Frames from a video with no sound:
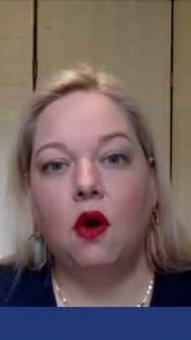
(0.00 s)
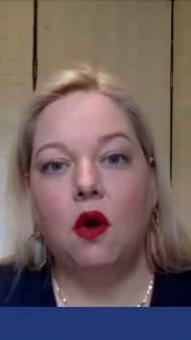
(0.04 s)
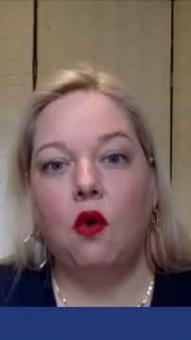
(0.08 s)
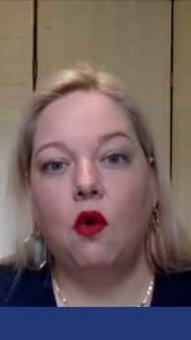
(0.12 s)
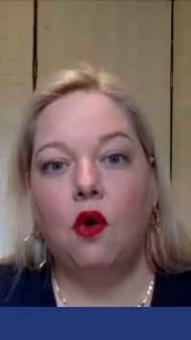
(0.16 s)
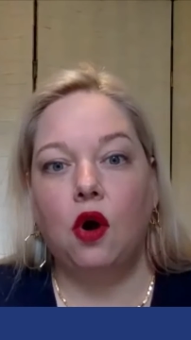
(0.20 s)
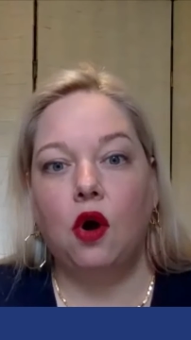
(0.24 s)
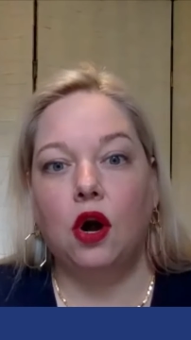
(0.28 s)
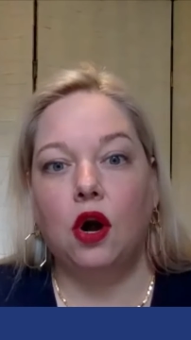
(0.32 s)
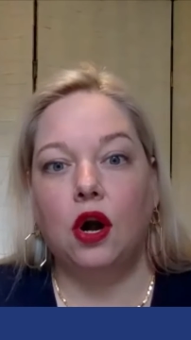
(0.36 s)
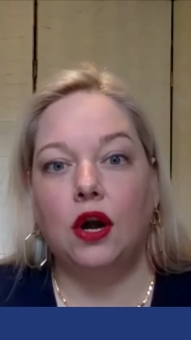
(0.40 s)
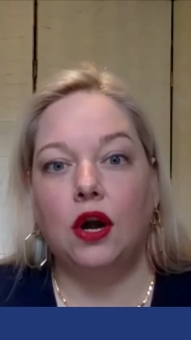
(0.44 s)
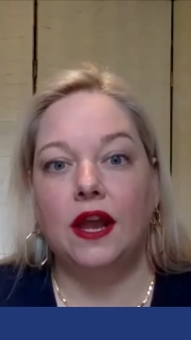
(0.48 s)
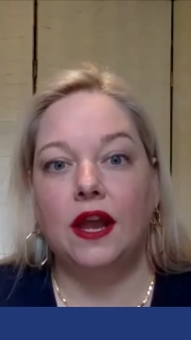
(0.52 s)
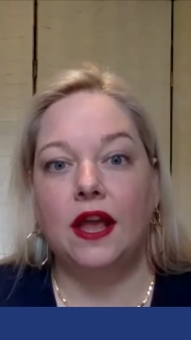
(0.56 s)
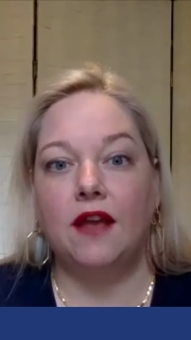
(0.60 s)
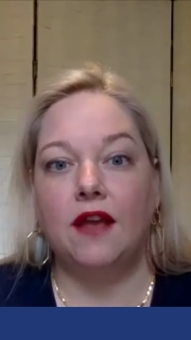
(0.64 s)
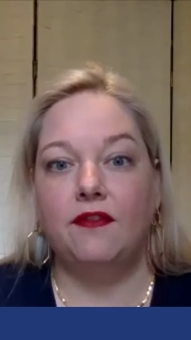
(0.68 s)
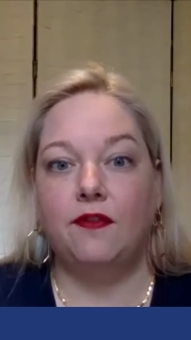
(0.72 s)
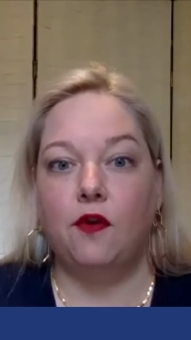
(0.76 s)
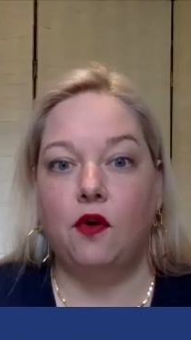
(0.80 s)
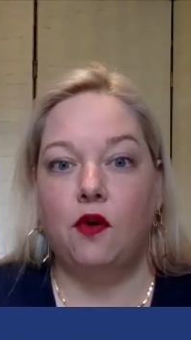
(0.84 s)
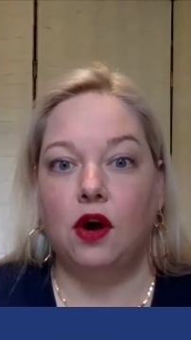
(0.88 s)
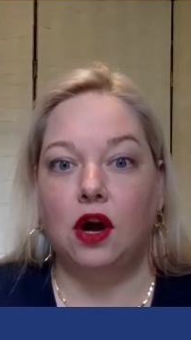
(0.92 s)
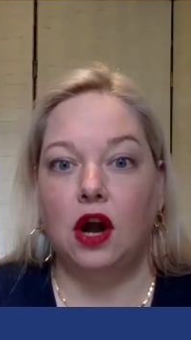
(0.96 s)
or
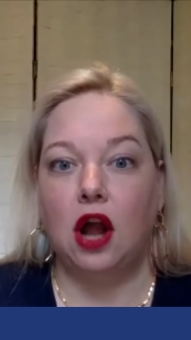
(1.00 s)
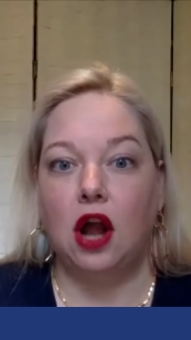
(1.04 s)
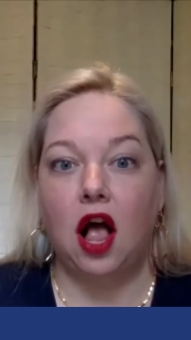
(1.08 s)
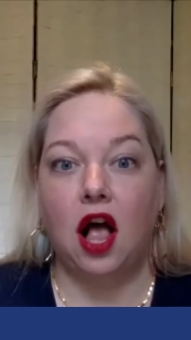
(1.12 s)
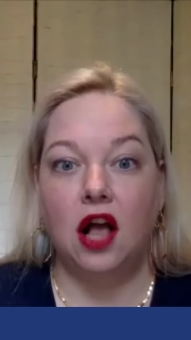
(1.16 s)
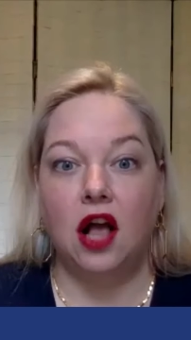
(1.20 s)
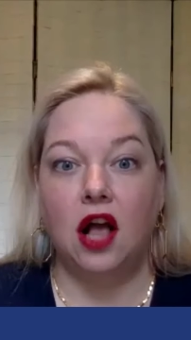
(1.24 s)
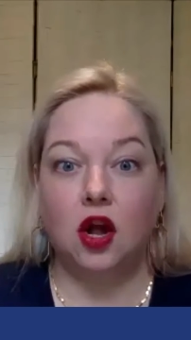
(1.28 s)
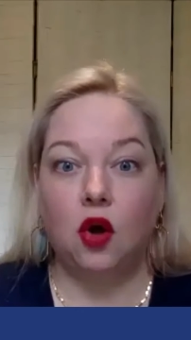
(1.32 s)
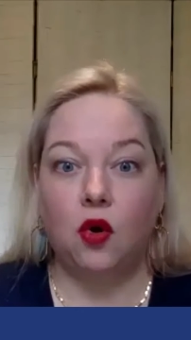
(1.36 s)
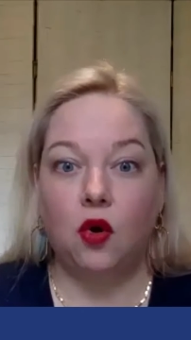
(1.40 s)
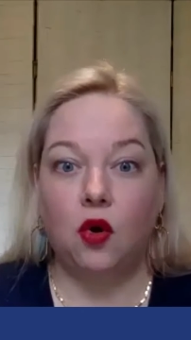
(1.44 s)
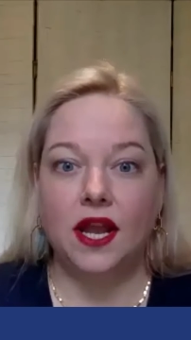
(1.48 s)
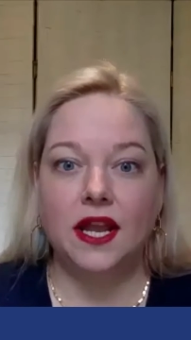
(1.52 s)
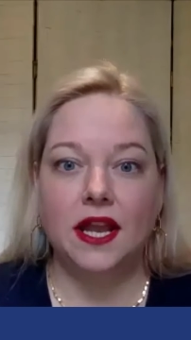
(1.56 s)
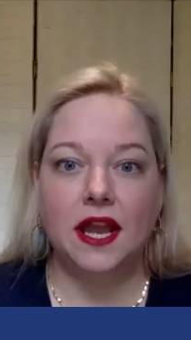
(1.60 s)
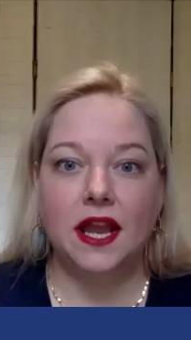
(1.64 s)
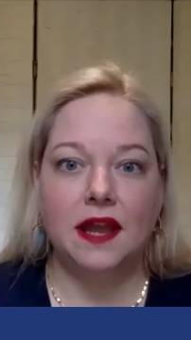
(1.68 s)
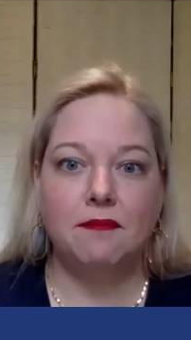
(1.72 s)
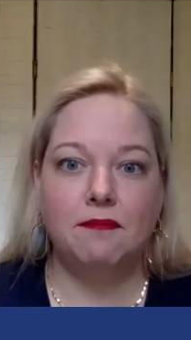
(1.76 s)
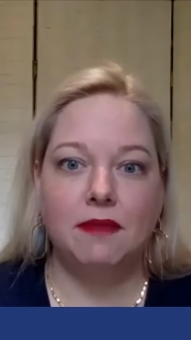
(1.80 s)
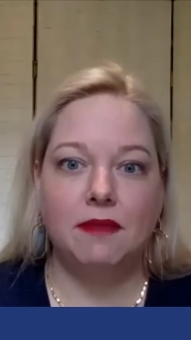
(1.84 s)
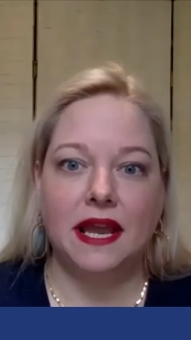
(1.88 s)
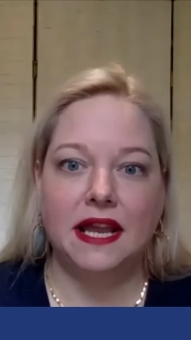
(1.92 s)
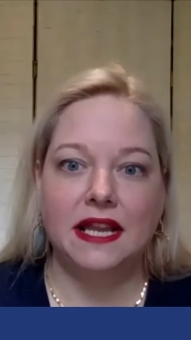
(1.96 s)
for ongoing
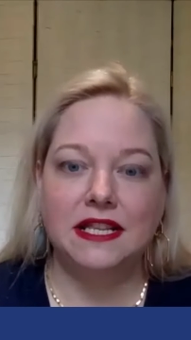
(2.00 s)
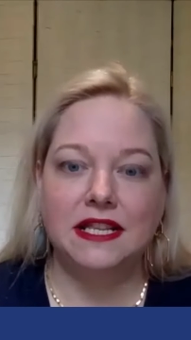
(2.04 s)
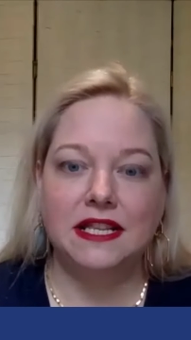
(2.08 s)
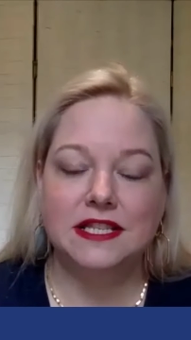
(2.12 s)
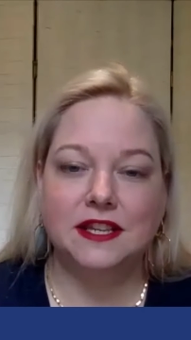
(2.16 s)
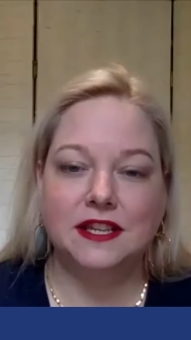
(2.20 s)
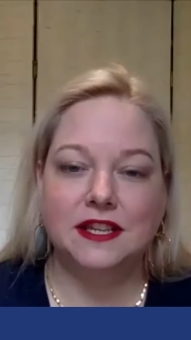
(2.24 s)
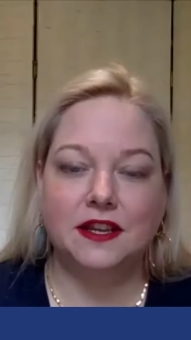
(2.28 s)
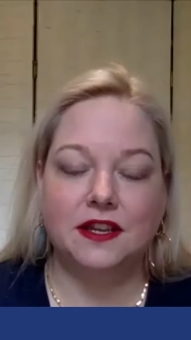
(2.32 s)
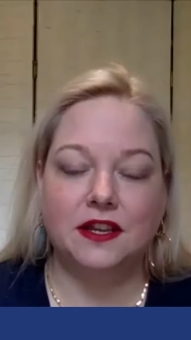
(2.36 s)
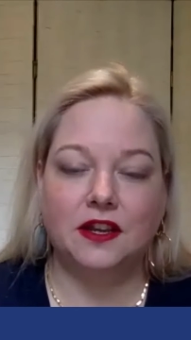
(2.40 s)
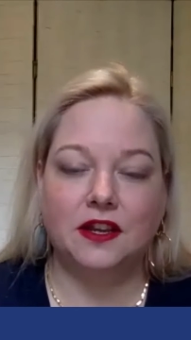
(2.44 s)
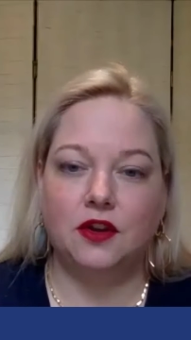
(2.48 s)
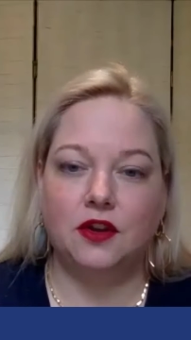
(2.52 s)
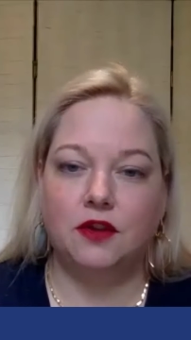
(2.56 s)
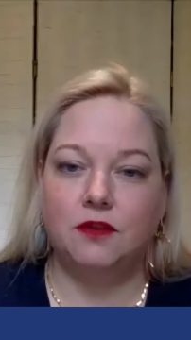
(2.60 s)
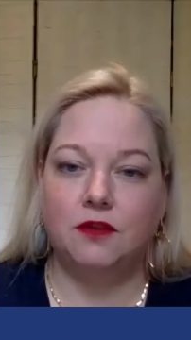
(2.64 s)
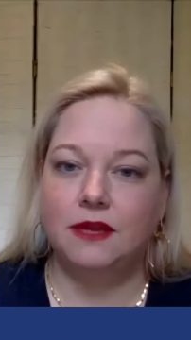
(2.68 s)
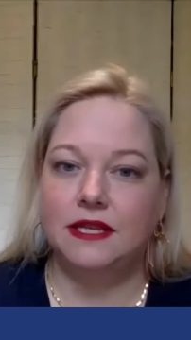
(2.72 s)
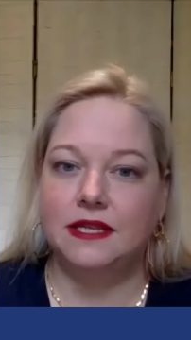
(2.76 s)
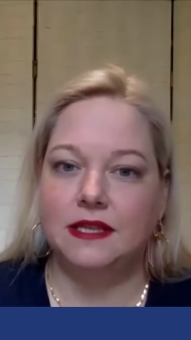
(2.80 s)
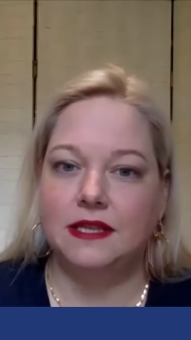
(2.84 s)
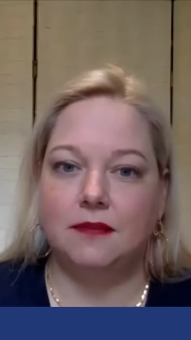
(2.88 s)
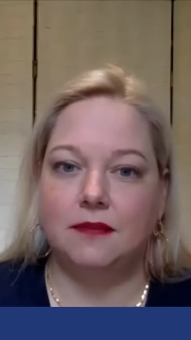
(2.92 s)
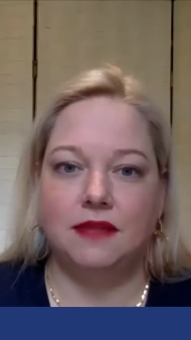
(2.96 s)
campaigns, it could
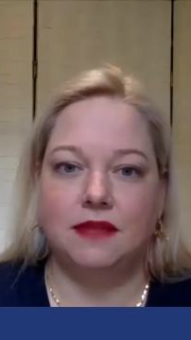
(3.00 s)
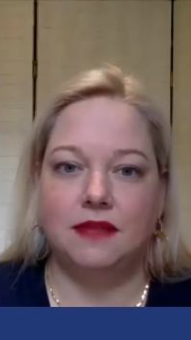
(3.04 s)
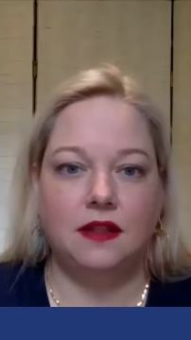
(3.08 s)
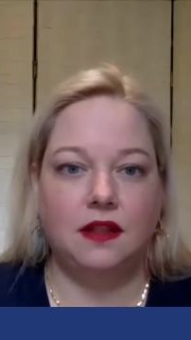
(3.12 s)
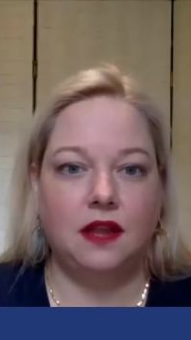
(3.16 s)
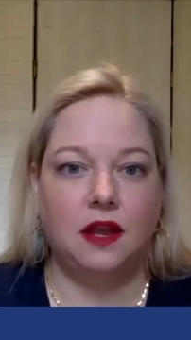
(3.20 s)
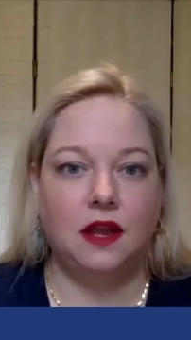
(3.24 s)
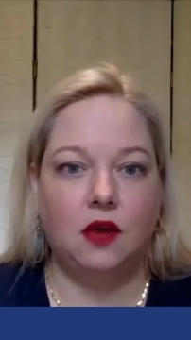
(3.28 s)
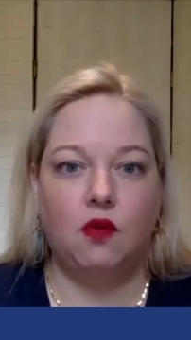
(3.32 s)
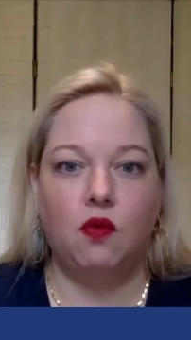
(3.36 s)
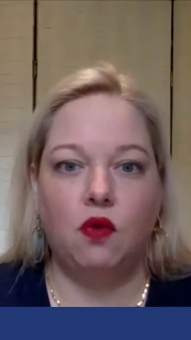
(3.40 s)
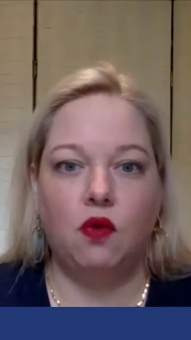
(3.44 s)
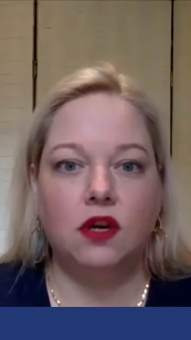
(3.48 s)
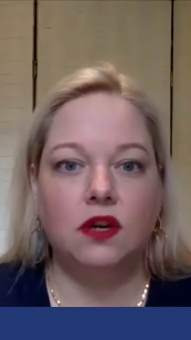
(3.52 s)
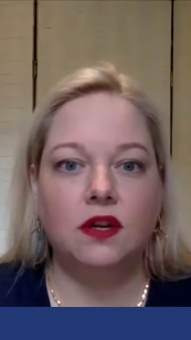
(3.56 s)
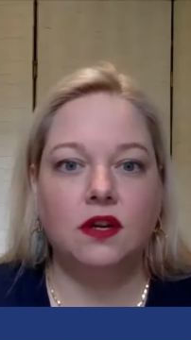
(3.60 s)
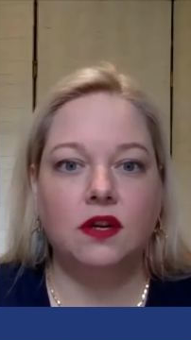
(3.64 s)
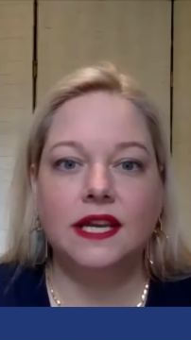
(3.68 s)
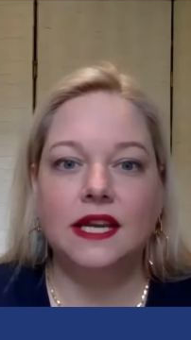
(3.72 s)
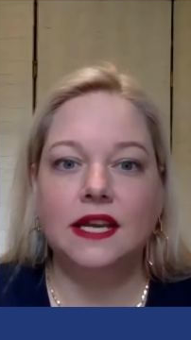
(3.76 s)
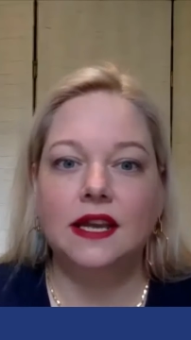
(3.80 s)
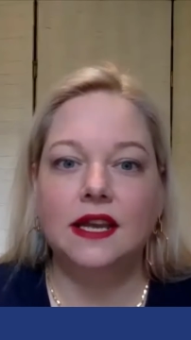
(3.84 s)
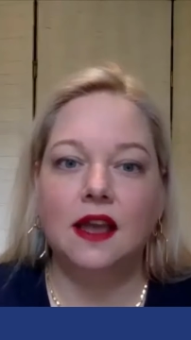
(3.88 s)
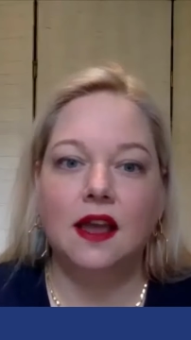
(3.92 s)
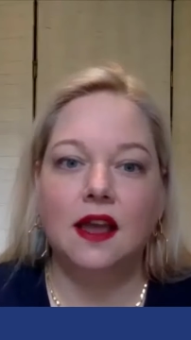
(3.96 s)
be something like
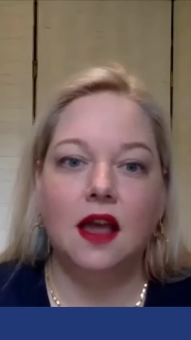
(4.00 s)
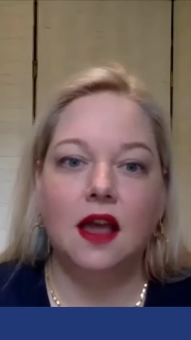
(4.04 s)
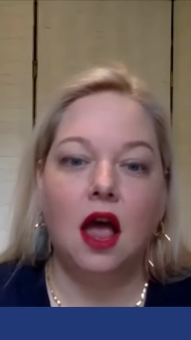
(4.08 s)
quarterly.